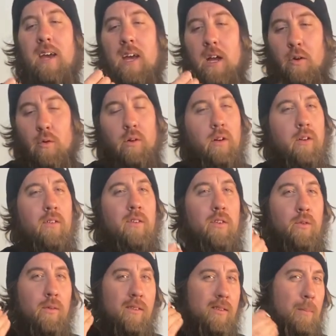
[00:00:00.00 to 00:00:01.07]
in order
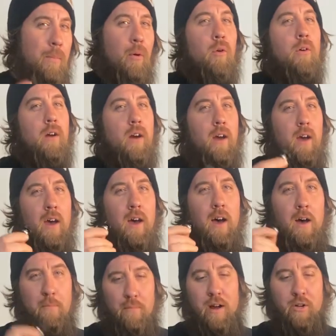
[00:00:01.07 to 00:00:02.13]
to support
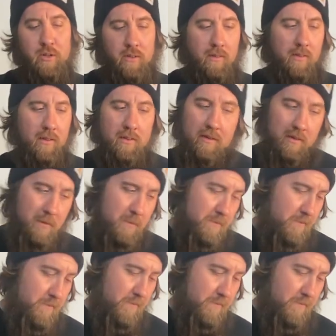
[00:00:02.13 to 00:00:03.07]
a brushless system.